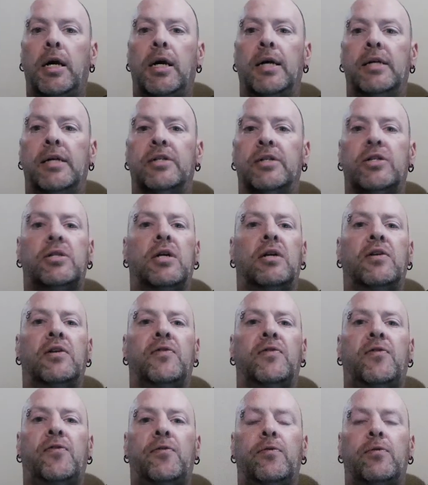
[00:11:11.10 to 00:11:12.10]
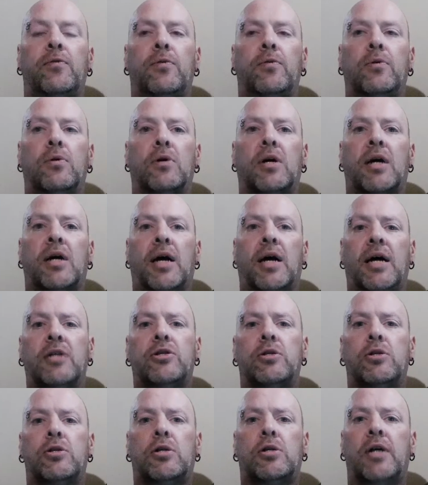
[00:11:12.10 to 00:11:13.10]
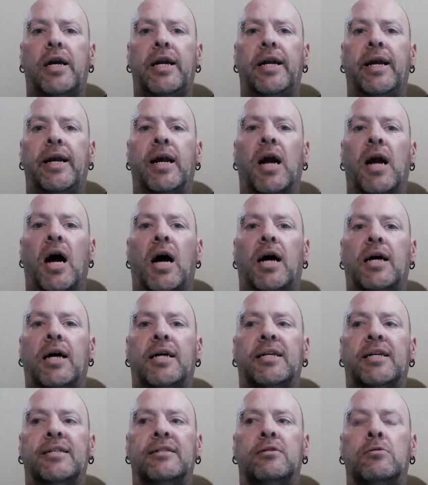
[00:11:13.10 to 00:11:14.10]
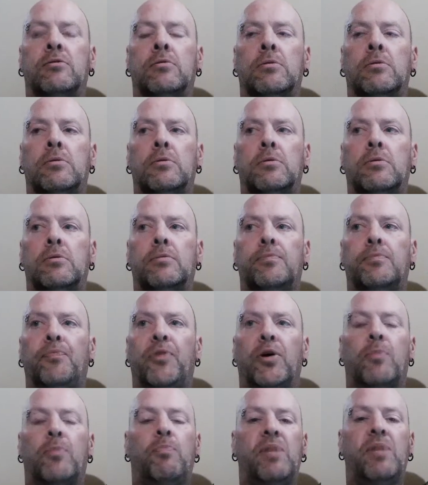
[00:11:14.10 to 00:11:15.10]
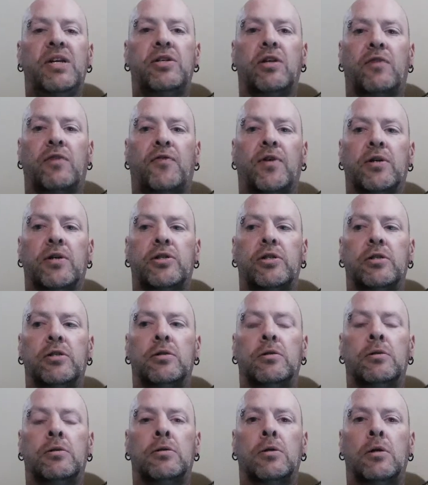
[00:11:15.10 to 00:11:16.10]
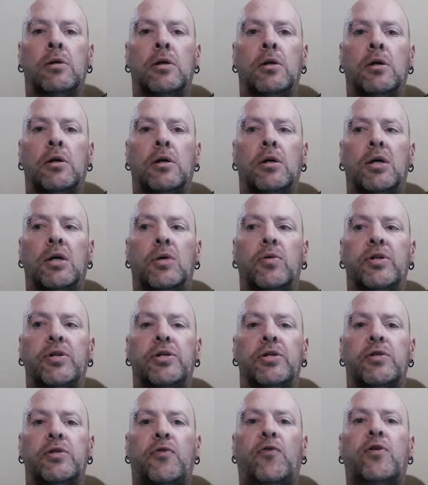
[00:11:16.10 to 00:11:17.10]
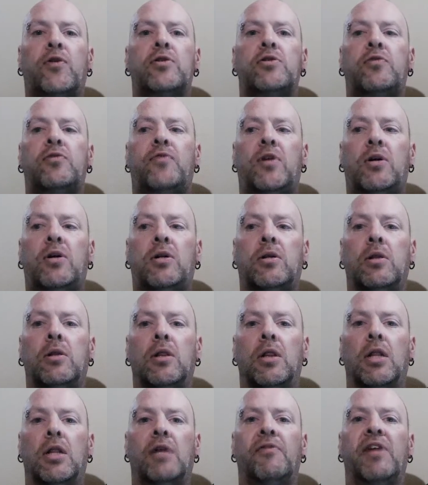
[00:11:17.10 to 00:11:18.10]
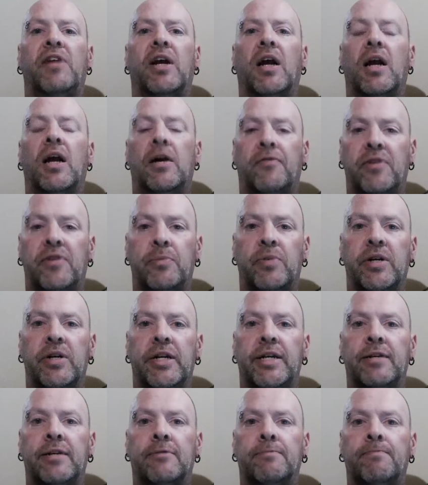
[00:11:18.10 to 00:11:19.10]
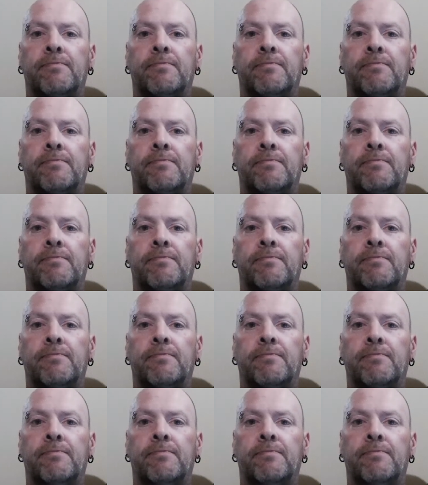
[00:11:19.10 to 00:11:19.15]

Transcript: instead of concentrating on their basic function, which is first of all loving everybody,